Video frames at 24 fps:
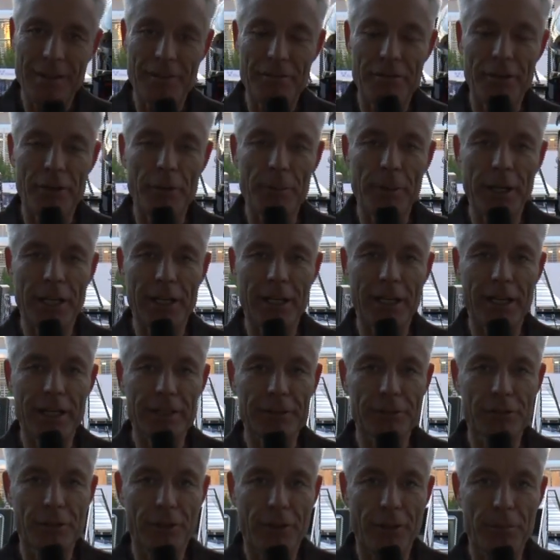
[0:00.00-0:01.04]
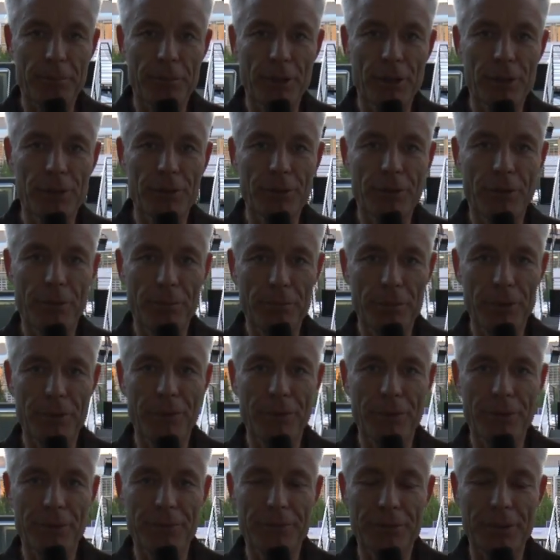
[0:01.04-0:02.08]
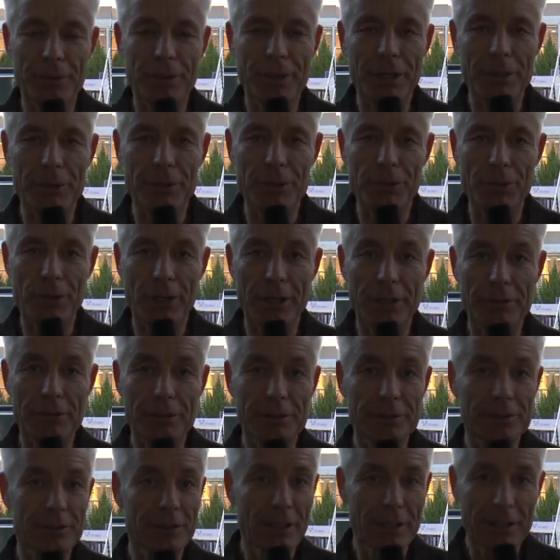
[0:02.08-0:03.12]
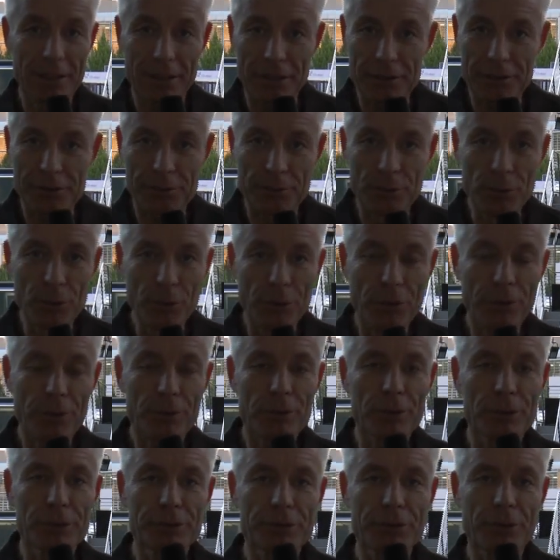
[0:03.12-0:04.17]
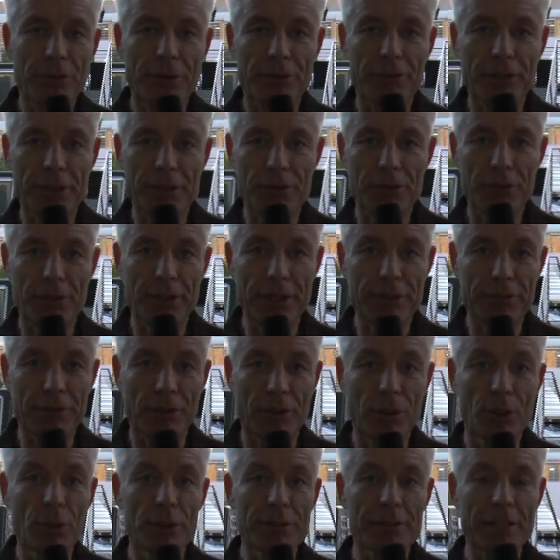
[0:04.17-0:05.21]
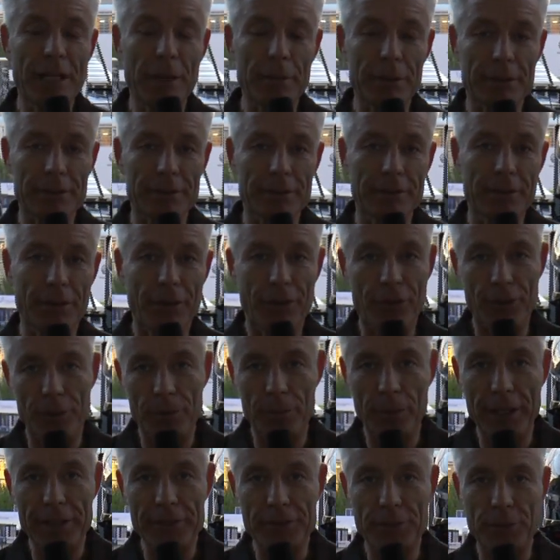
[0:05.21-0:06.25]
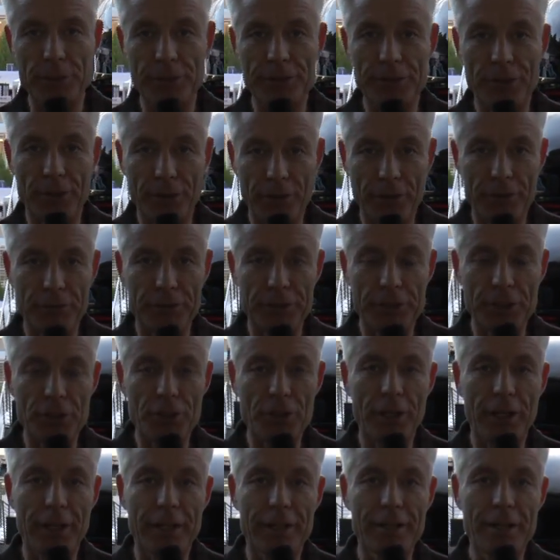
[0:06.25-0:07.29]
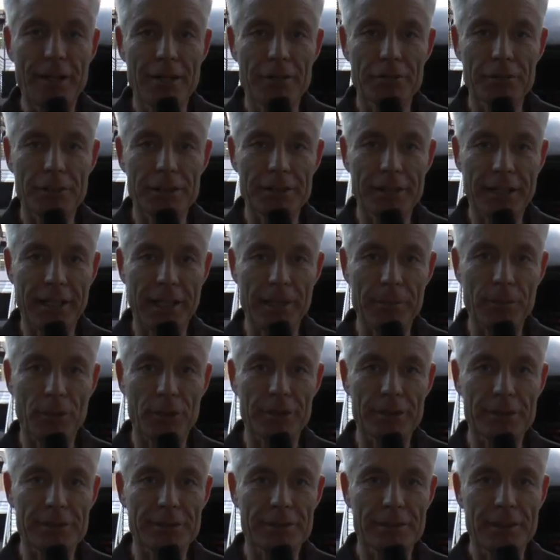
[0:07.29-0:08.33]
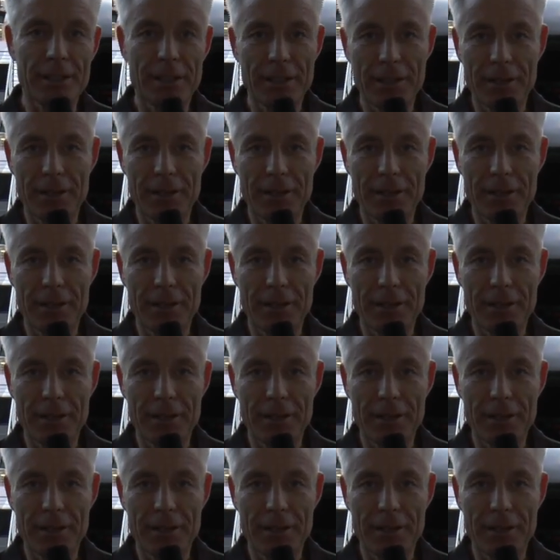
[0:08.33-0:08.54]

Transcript: Very bad luck for both Ferrari drivers. A smooth cruise to the victory for Lewis Hamilton. In third place we saw on the finish line Valtteri Bottas.